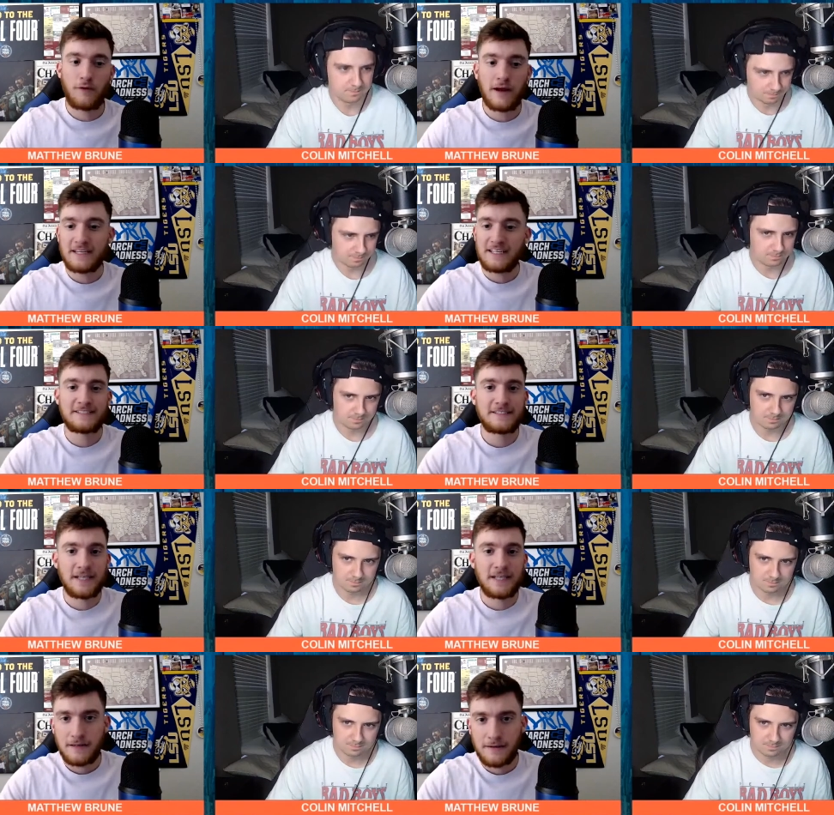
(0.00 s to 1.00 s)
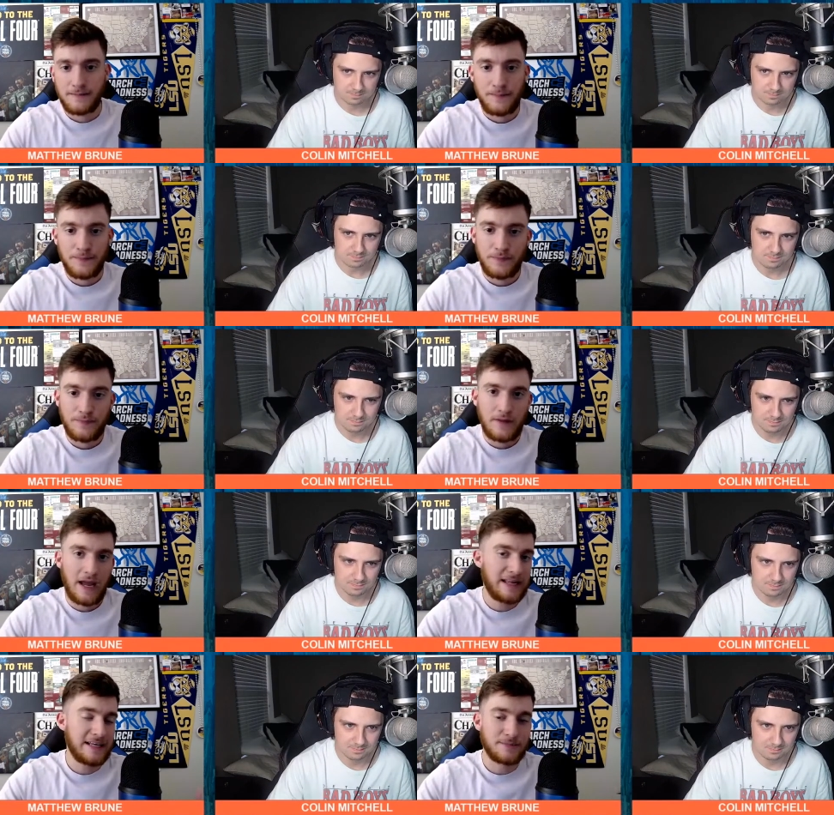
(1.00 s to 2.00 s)
Speaker 1: Granted, he's young
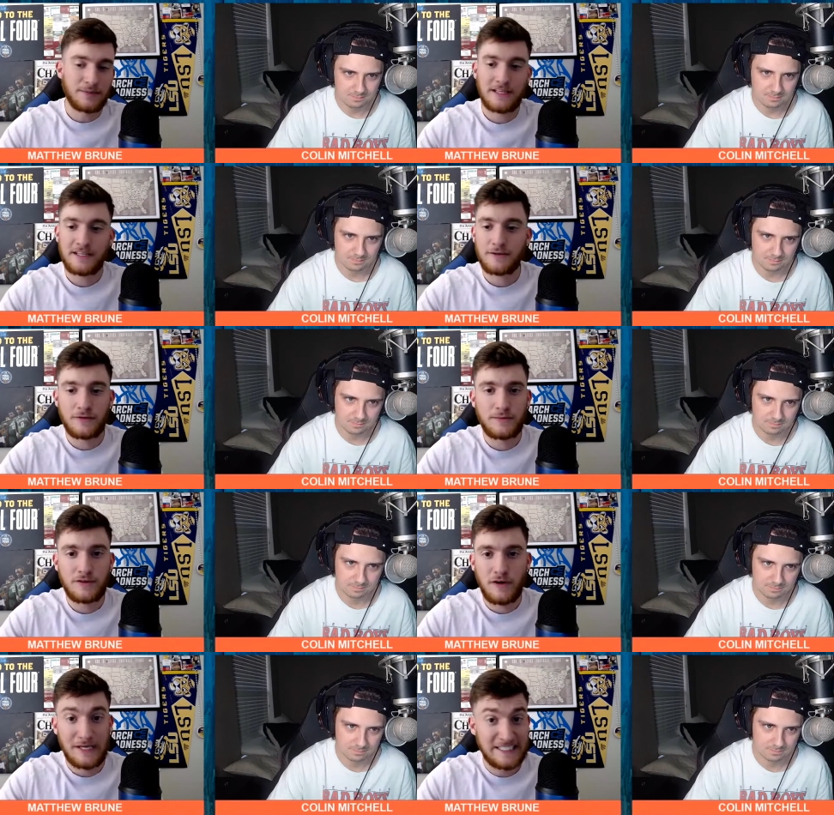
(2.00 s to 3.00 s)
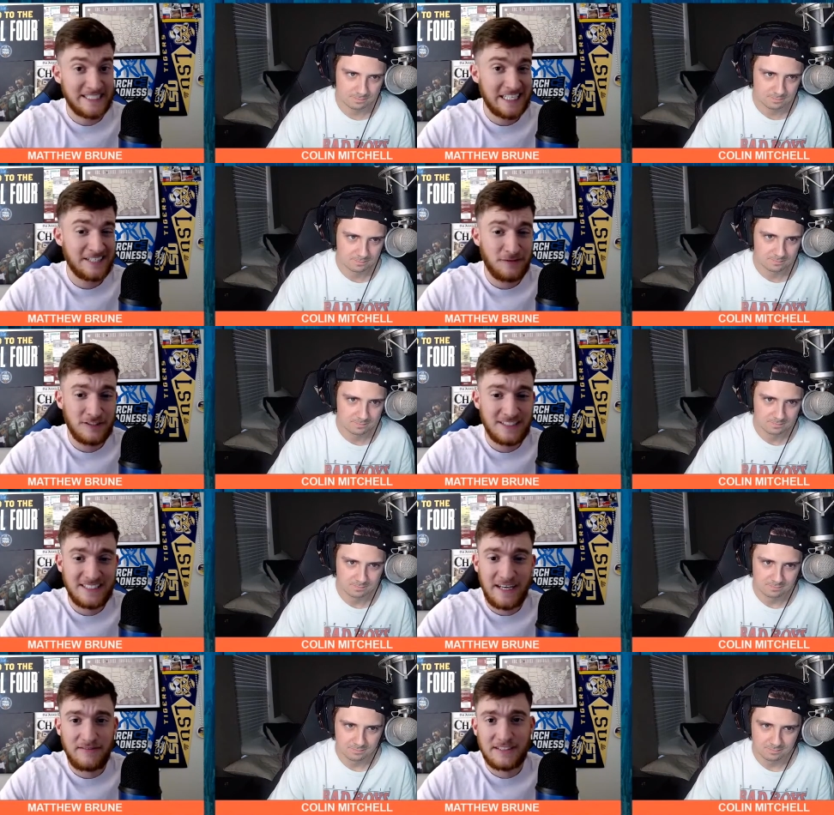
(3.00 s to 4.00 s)
and he has a plenty of room to grow, and he's six foot
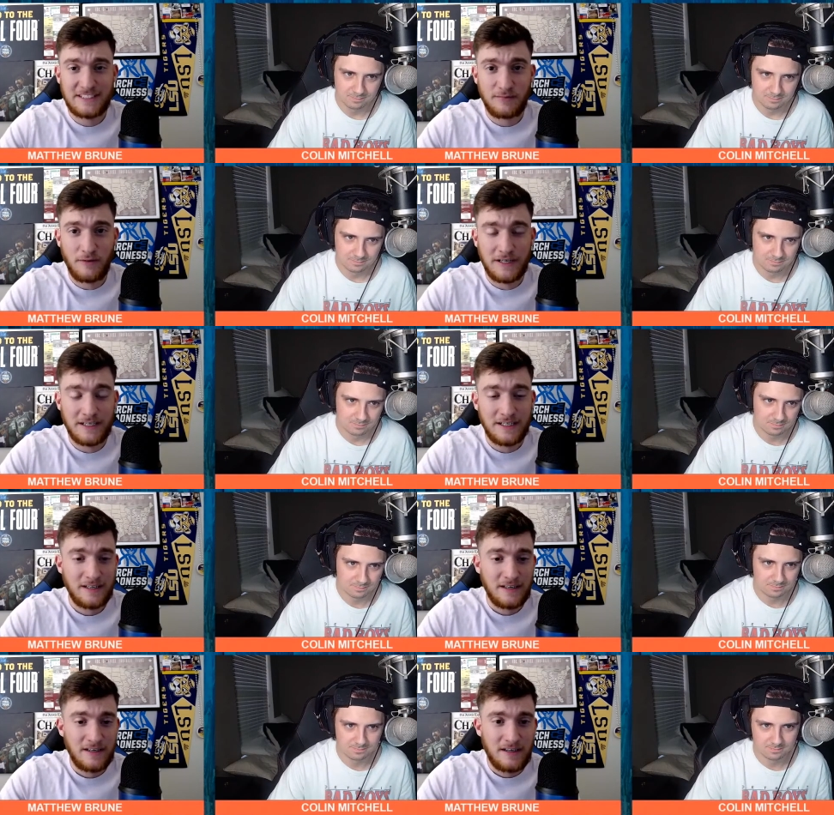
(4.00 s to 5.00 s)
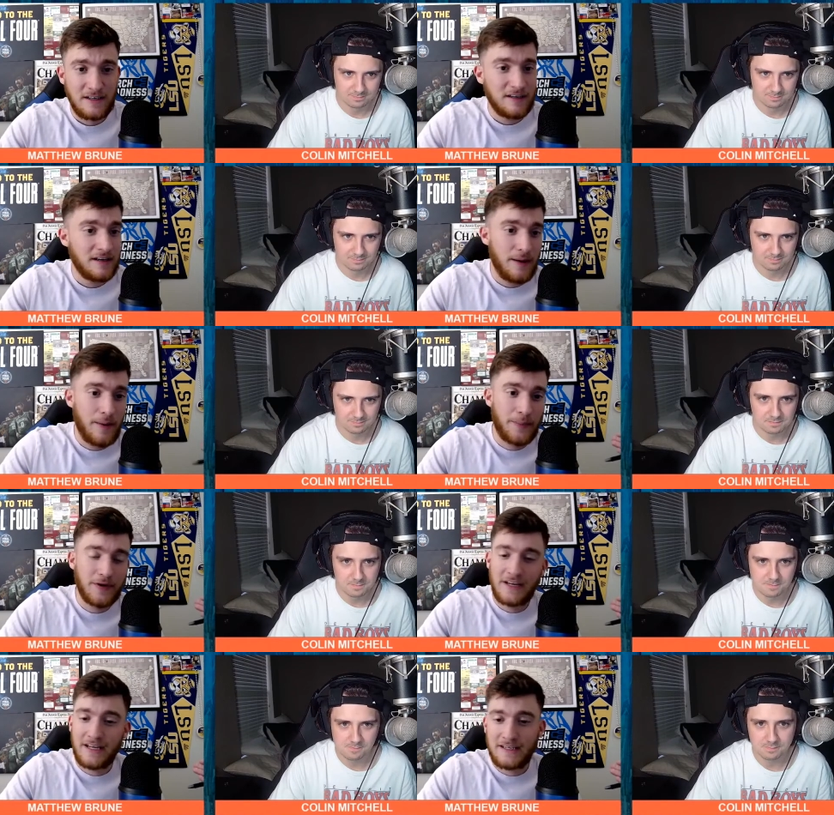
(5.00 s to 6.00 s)
seven at this point.
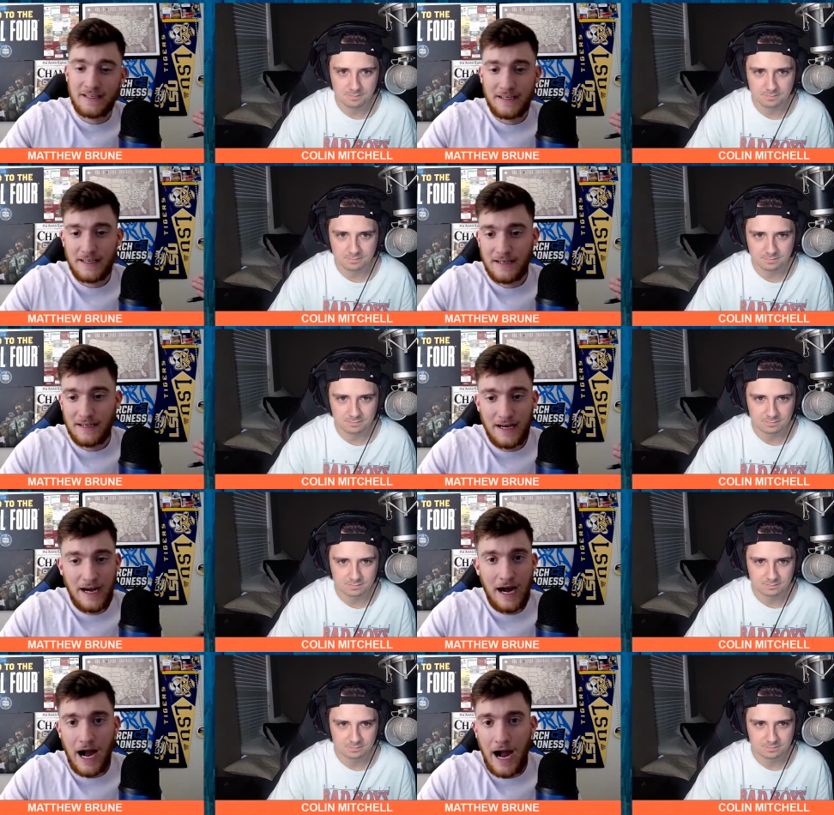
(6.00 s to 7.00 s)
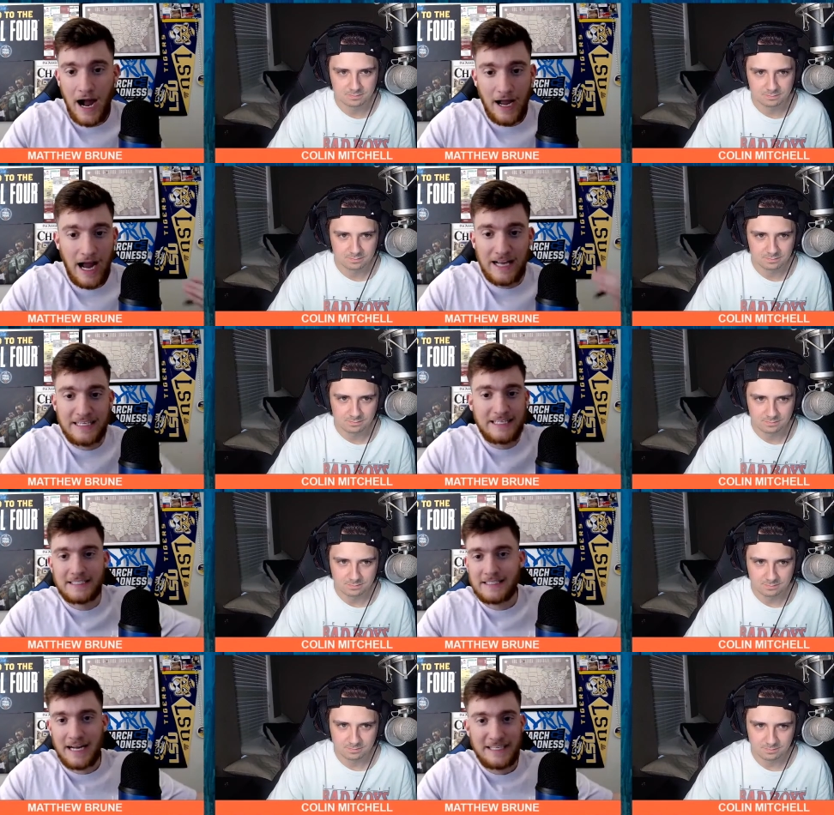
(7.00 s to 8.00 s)
But I need
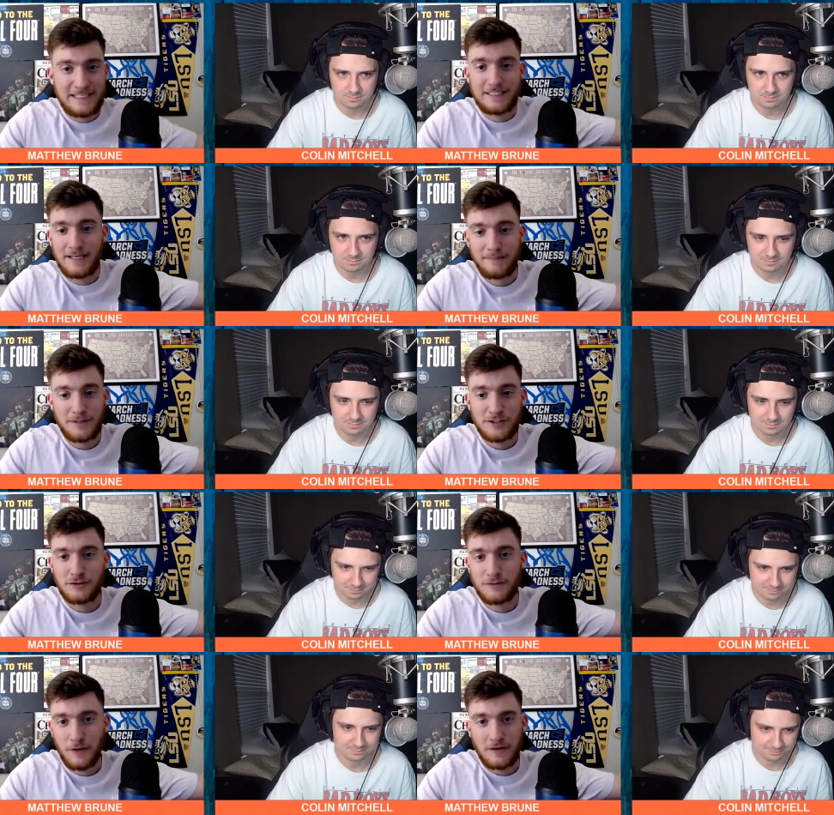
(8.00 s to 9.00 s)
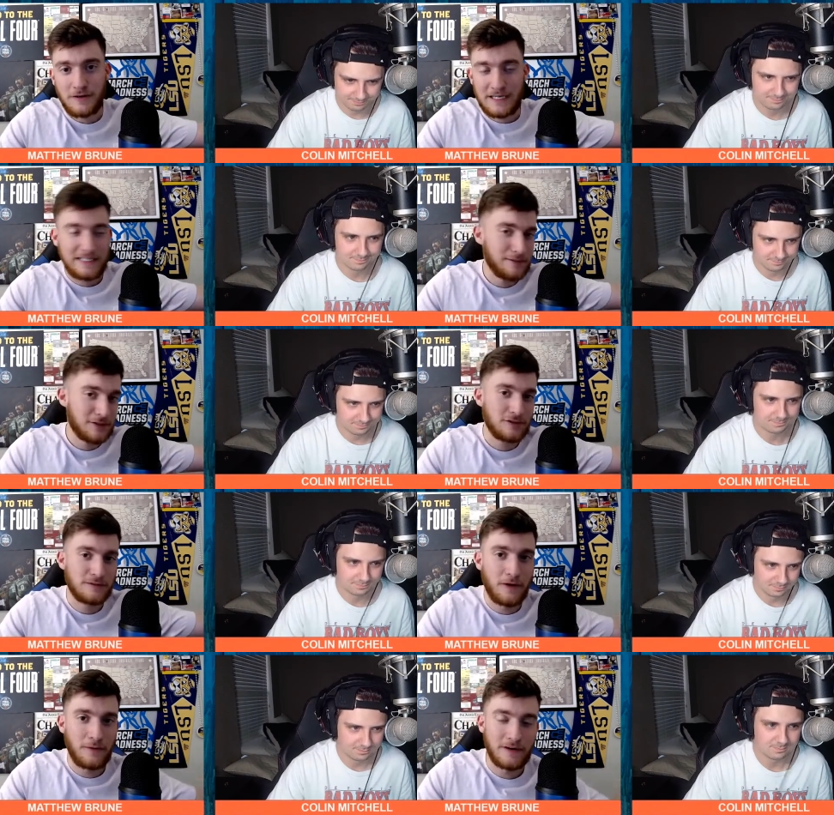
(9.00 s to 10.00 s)
it. I need him to shoot the ball. I need him to shoot the
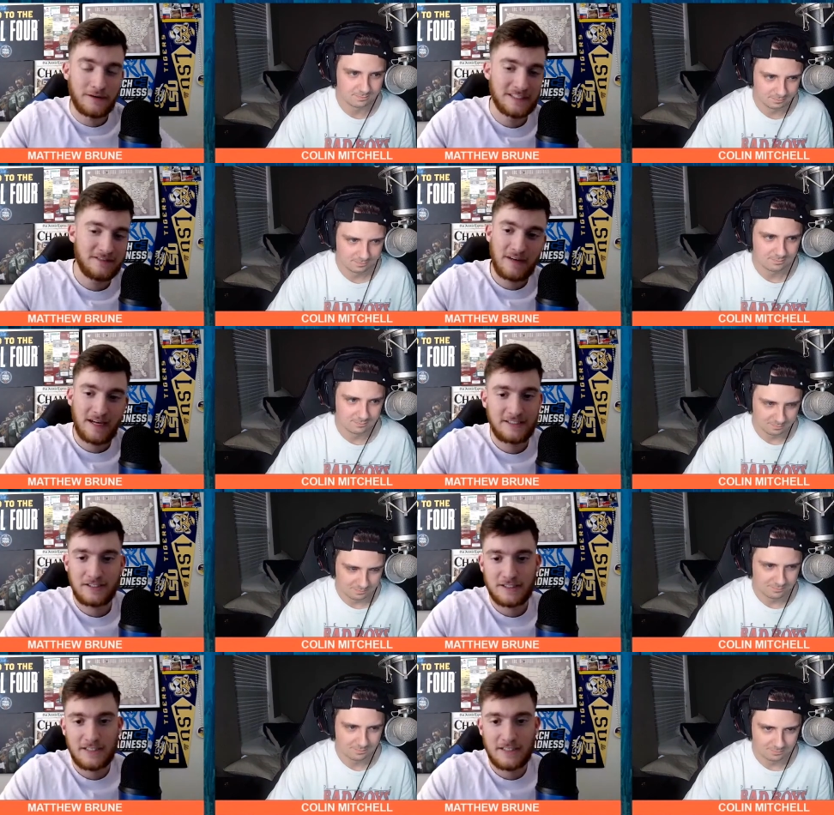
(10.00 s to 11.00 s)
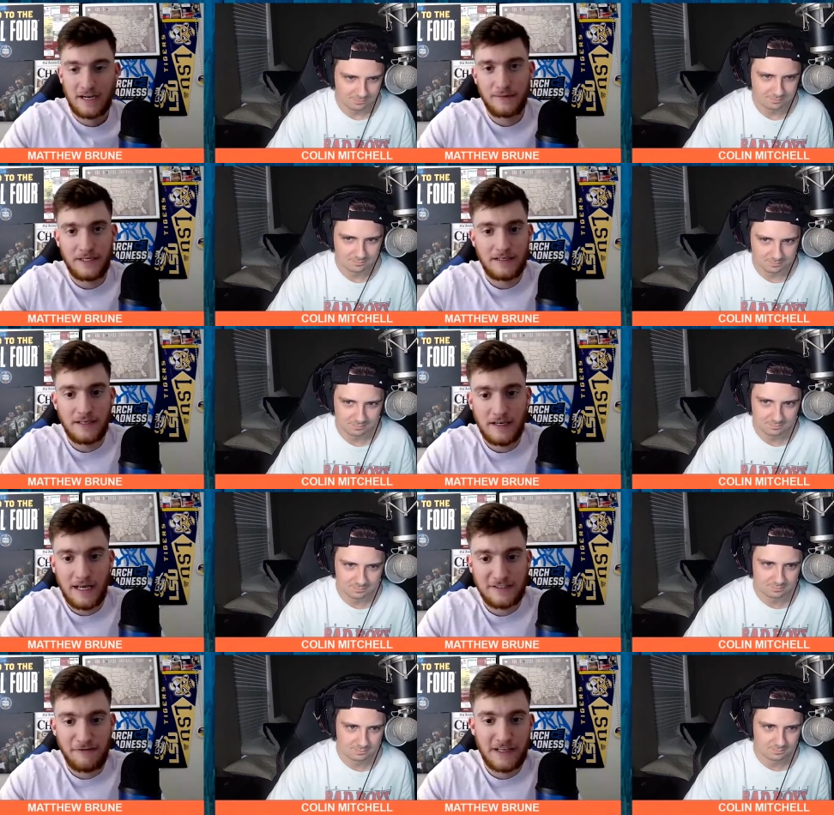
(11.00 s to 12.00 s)
ball well because if not, he's just not going to be uh,
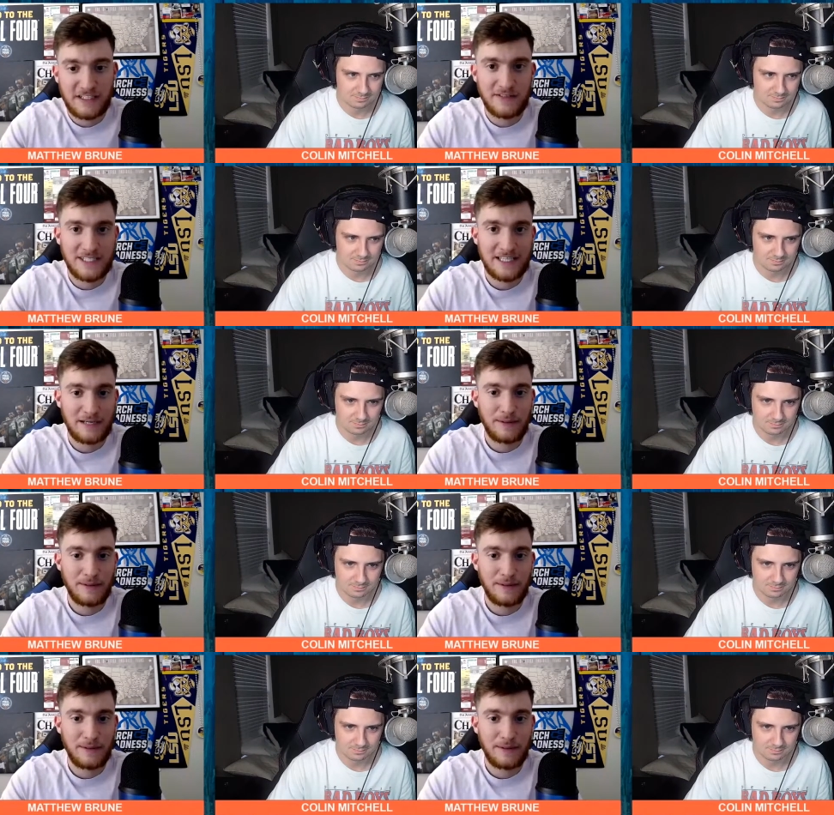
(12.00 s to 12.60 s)
as effective as I think